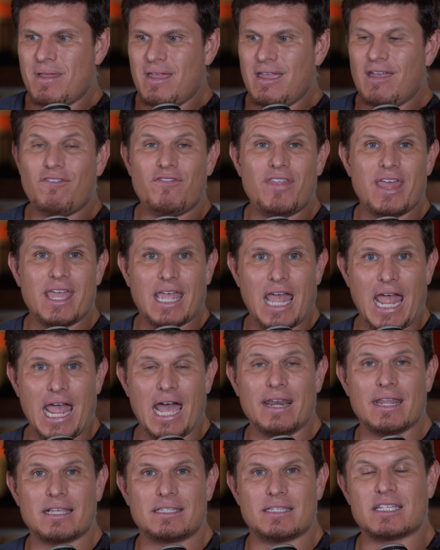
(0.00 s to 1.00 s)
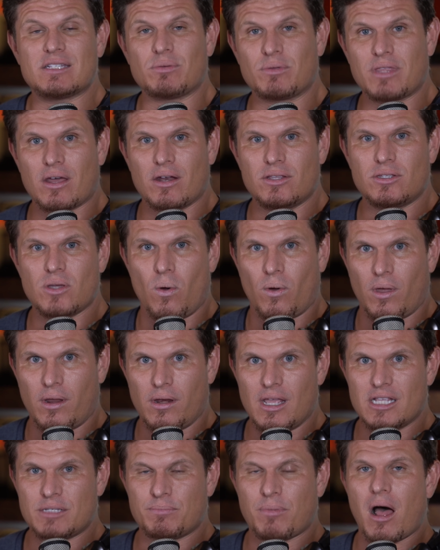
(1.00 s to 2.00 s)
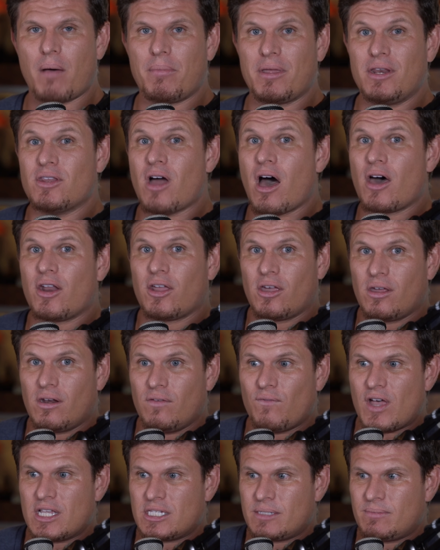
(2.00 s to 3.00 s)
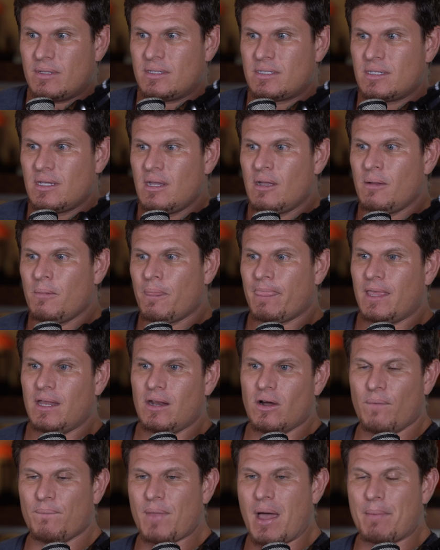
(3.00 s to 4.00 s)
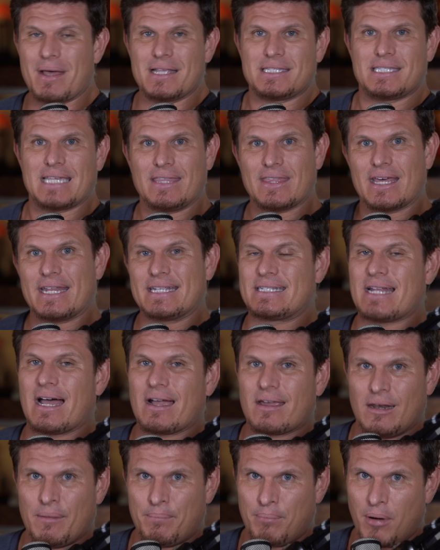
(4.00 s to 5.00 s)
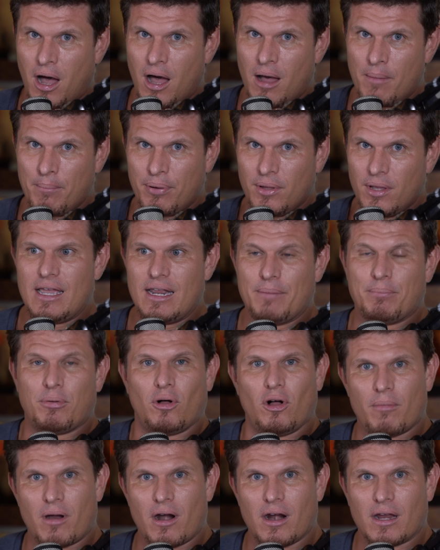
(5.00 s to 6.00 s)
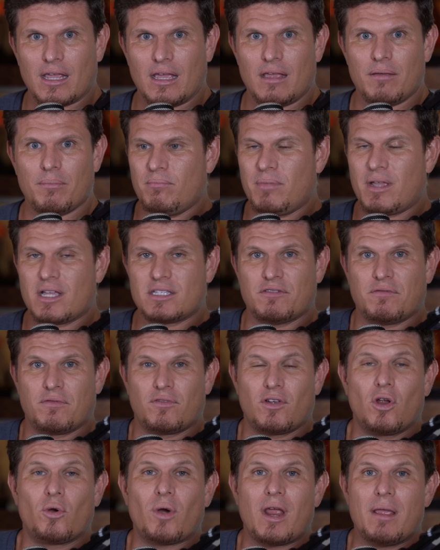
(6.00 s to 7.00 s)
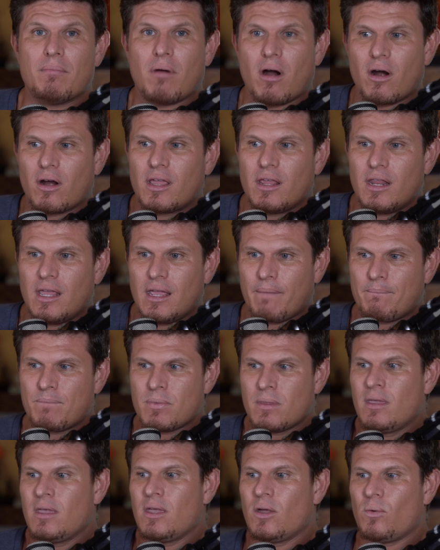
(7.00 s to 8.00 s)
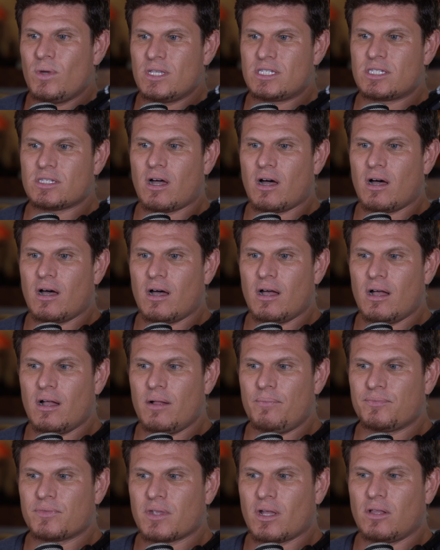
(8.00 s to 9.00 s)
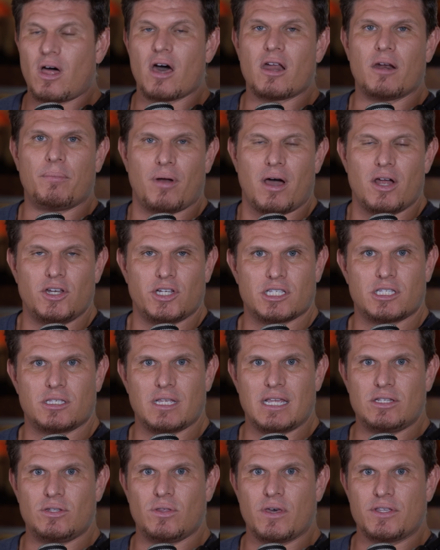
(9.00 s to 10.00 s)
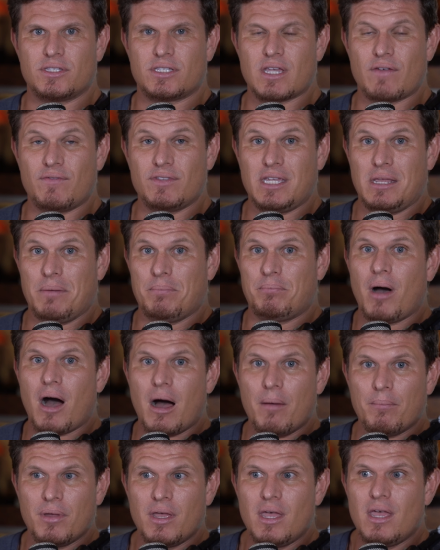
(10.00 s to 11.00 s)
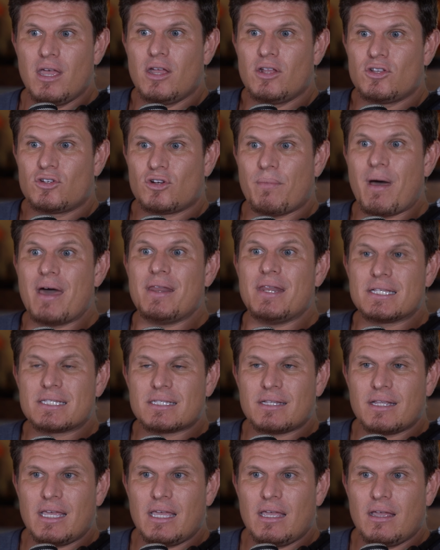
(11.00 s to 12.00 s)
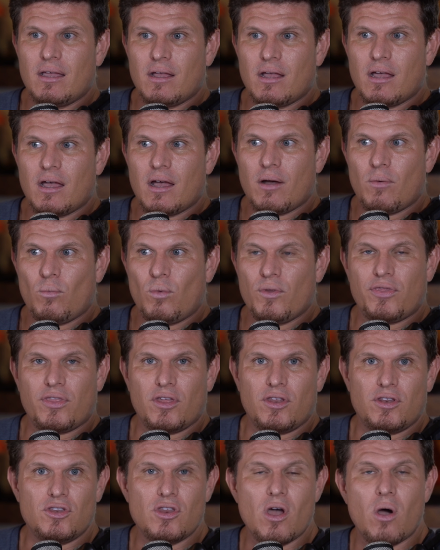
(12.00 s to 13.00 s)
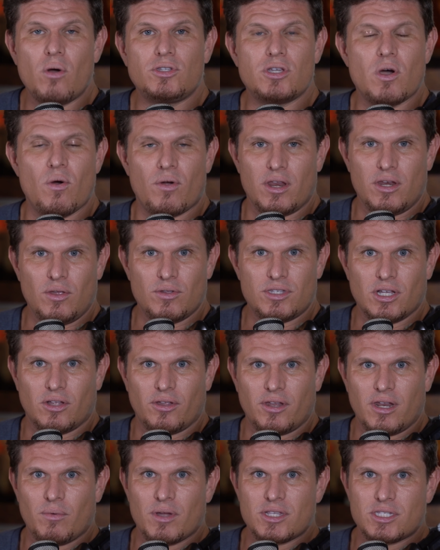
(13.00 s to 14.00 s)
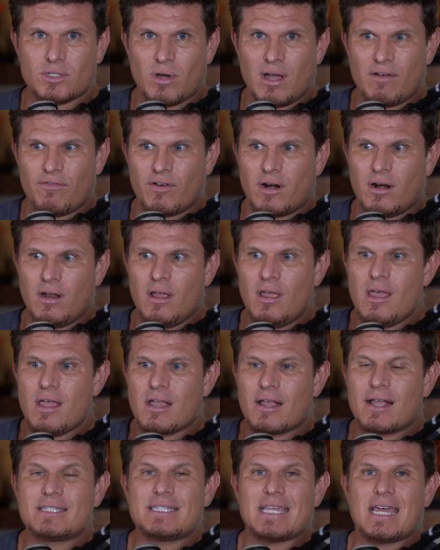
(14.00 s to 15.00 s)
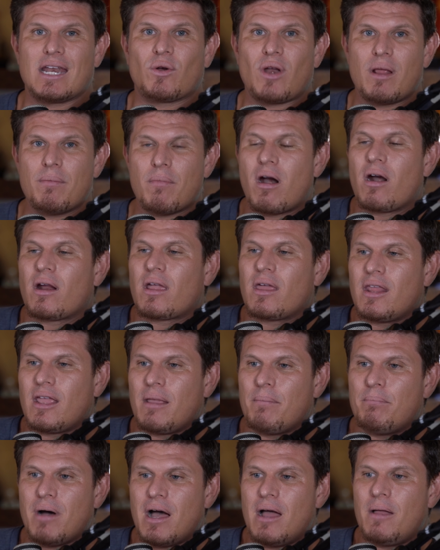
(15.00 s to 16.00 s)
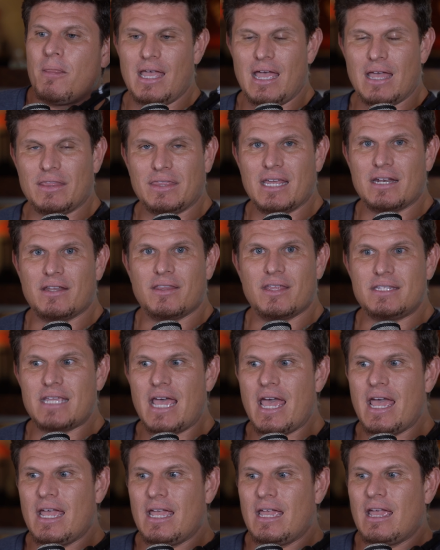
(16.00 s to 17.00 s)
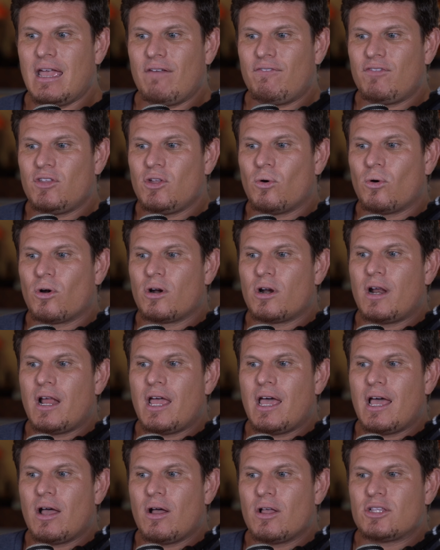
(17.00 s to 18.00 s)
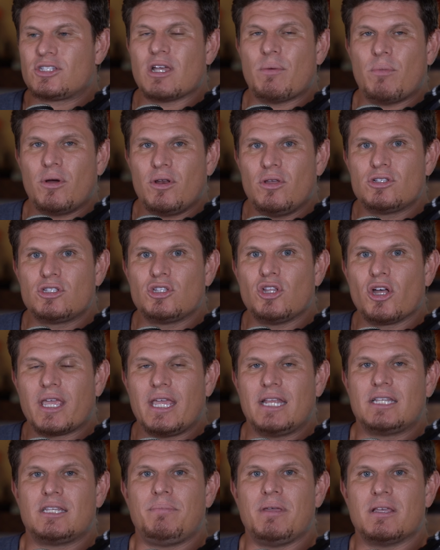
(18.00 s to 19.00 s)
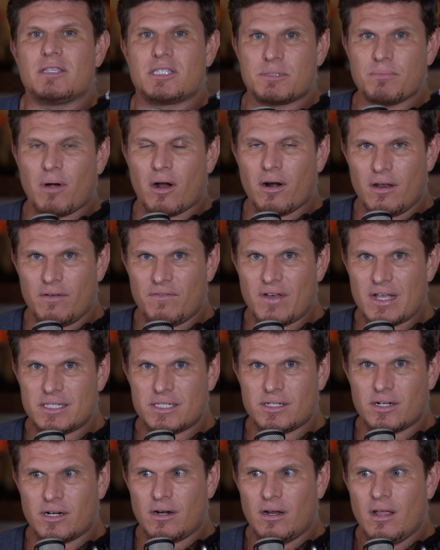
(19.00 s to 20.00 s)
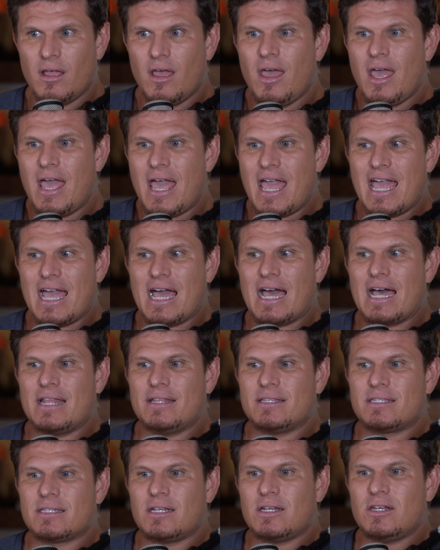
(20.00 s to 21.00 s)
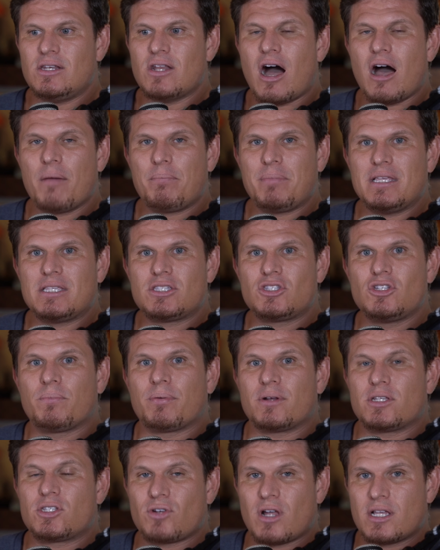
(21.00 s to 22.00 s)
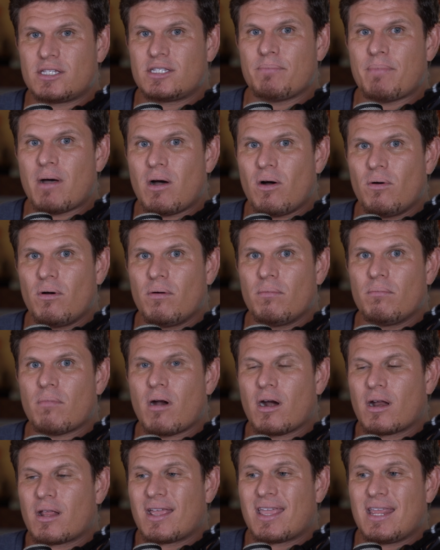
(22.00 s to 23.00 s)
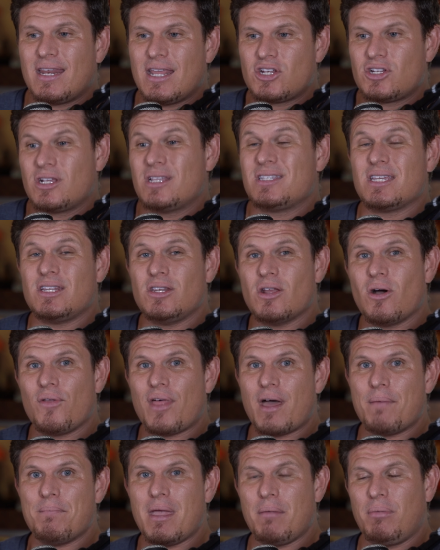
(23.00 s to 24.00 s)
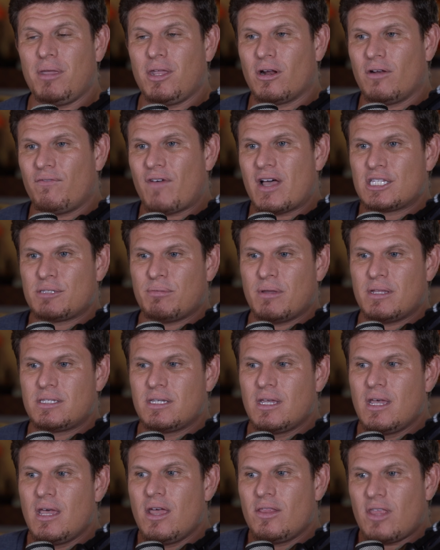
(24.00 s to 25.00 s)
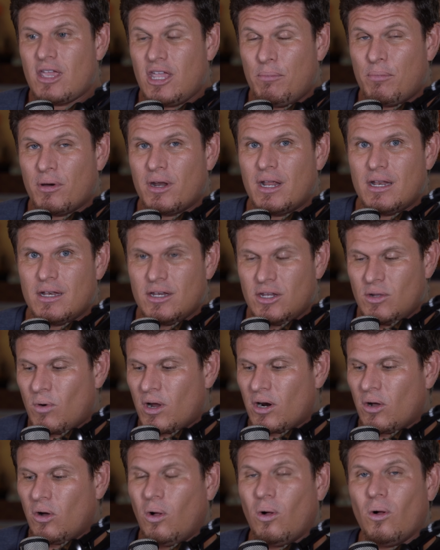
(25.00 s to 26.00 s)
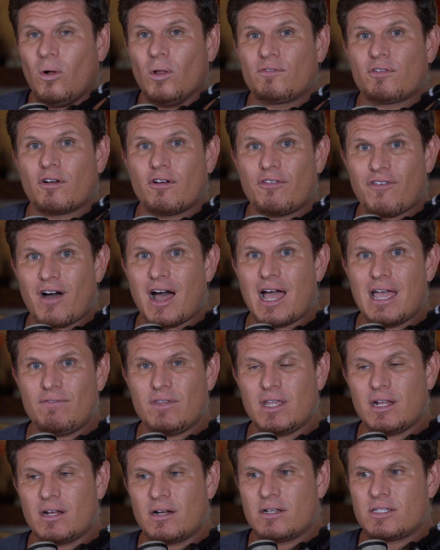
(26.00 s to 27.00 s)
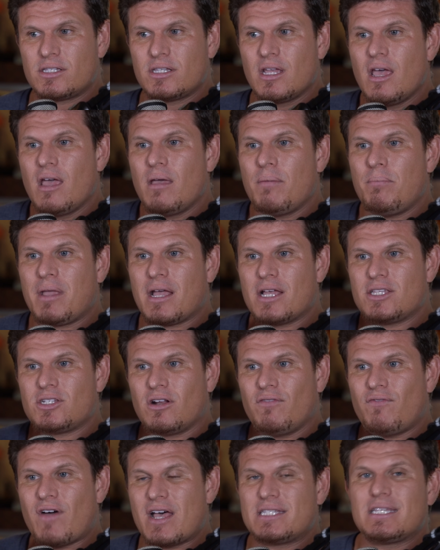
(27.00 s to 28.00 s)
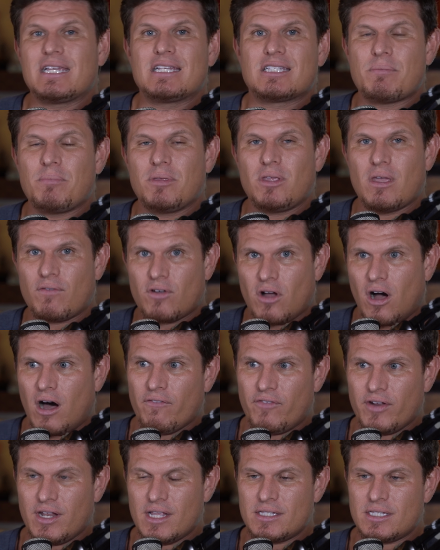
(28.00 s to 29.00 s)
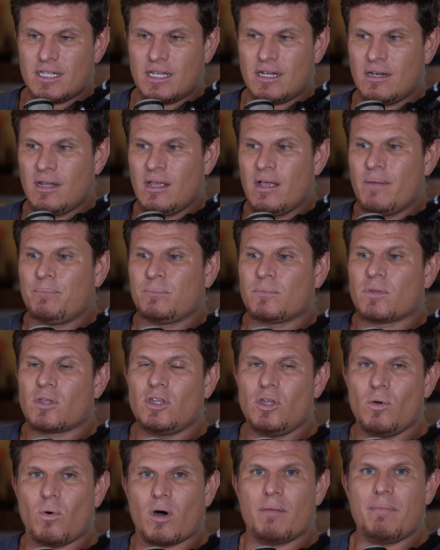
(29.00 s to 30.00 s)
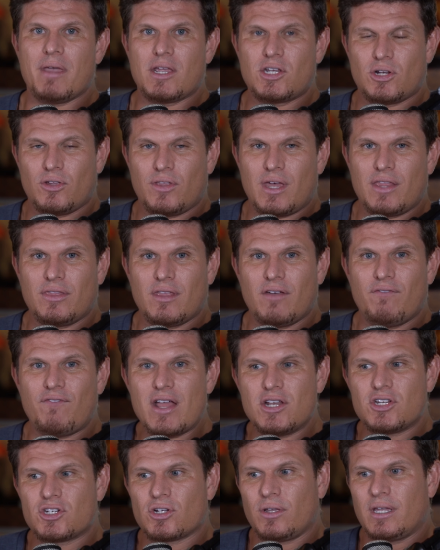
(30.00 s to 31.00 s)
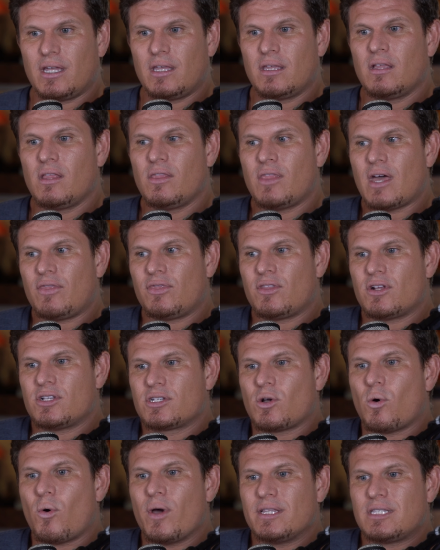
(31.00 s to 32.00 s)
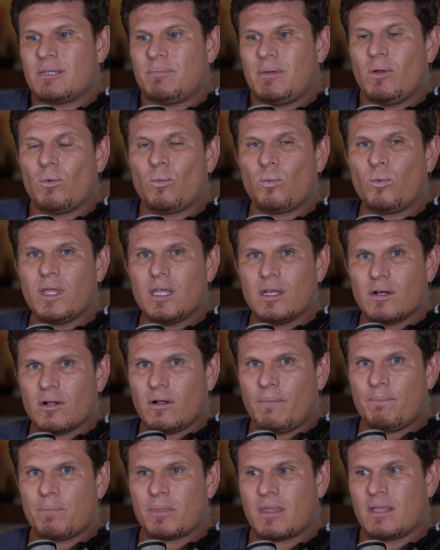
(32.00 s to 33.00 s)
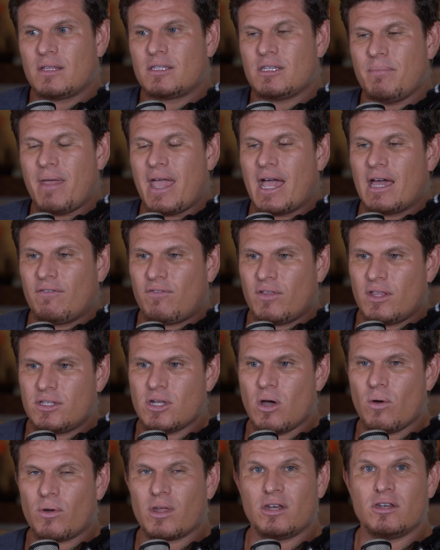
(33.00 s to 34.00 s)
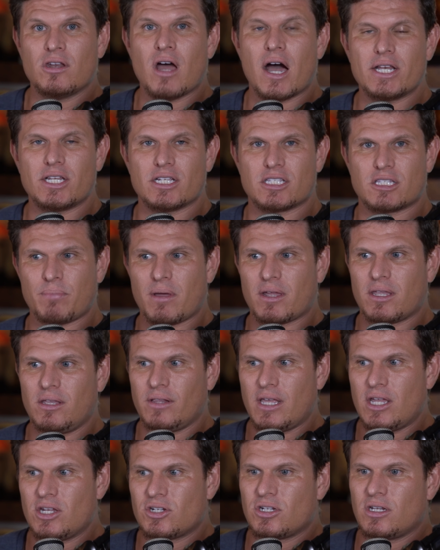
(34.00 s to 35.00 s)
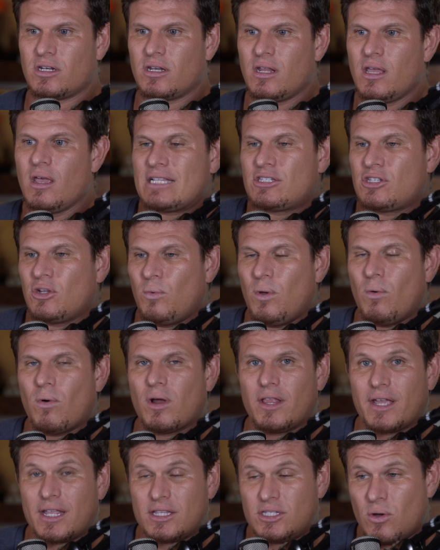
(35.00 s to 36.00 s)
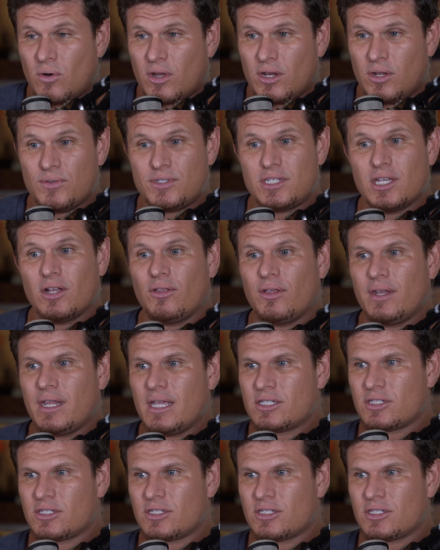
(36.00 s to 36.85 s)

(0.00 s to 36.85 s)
If they can exist without a token, it's probably not a good investment. You know, I'm not saying that it's not going to pump in a bull market because of great marketing. We saw a lot of projects in 2017 pump tremendously with no token utility whatsoever because they had great marketing. But at the end of the day, if you're someone who's looking to be a smart investor and not be super stressed about market conditions, and know that maybe your investment that you put in, you want to hold for 5 years because you're investing in something you have confidence in, you want to make sure that eventually that there's going to be real demand for the token, not just speculation. So we want to look at token utility.